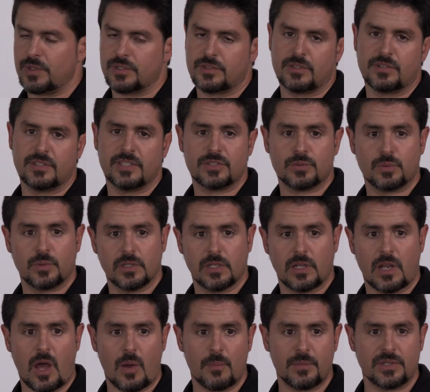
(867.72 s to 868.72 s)
button. This will
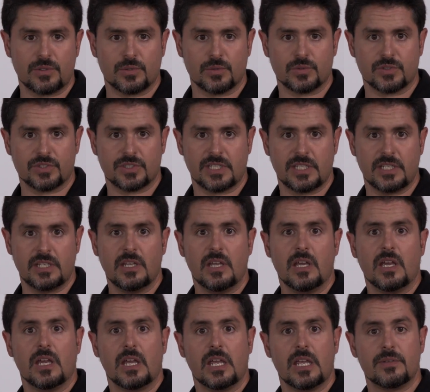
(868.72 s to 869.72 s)
allow me to see
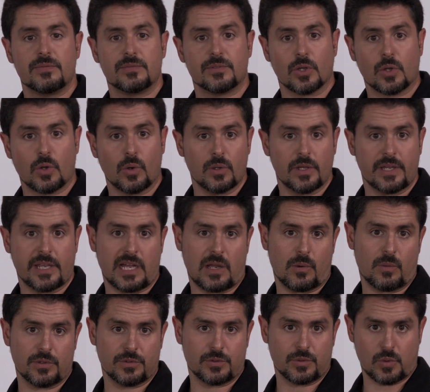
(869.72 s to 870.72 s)
if the colleague I
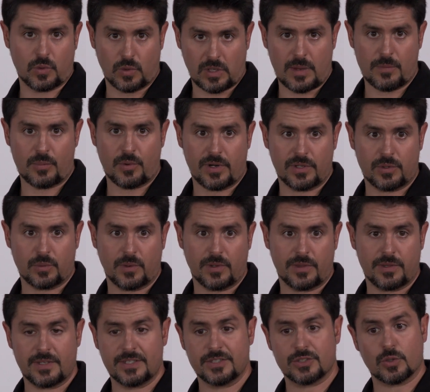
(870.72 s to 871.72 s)
want to collaborate
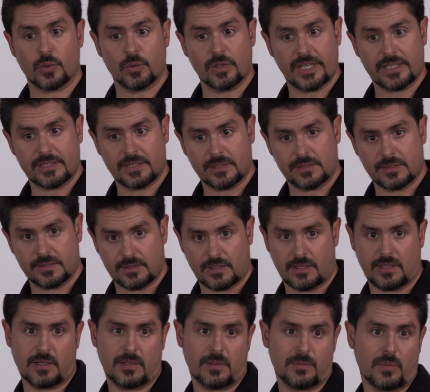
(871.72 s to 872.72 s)
with is connected
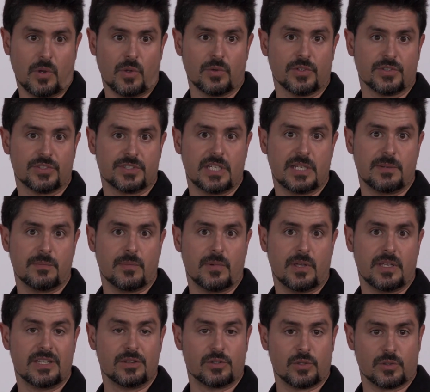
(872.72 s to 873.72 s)
on the same
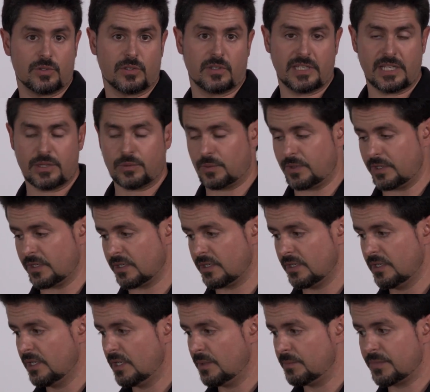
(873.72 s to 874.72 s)
internal network.
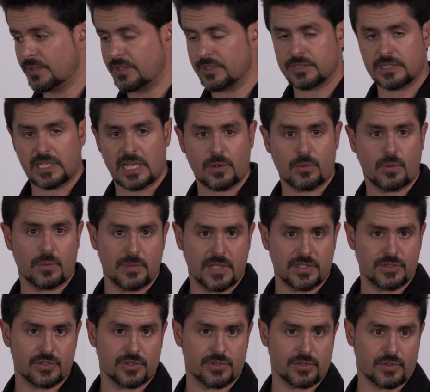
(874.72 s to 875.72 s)
Because like we
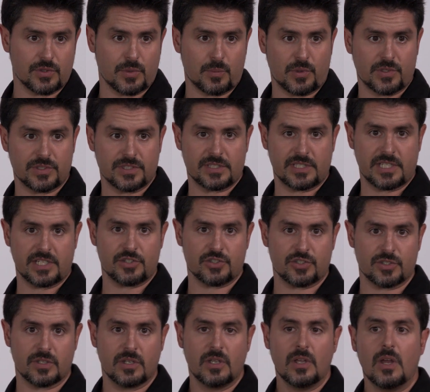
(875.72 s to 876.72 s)
mentioned on the
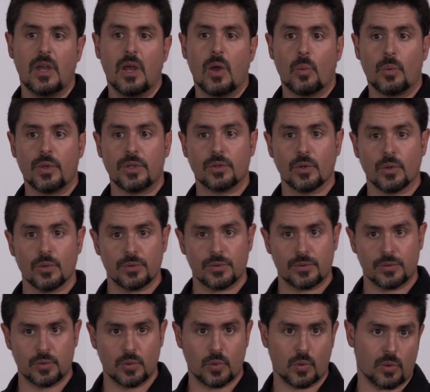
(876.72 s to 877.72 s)
presentation, we
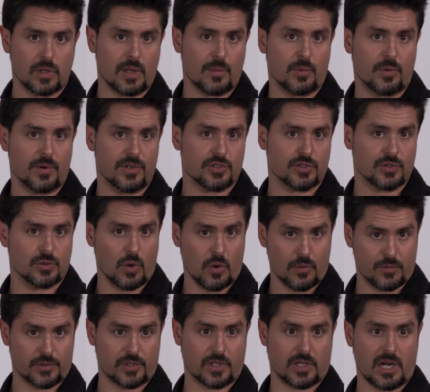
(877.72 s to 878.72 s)
don't do collaboration
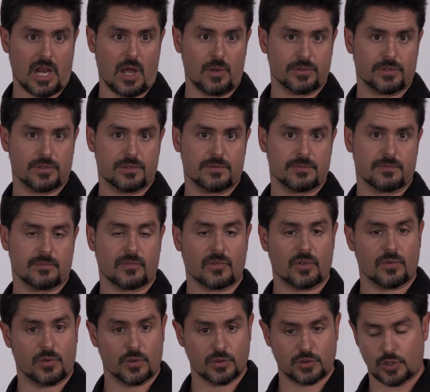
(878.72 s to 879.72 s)
over the cloud
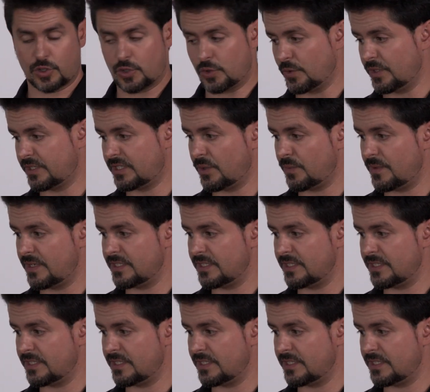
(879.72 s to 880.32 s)
for security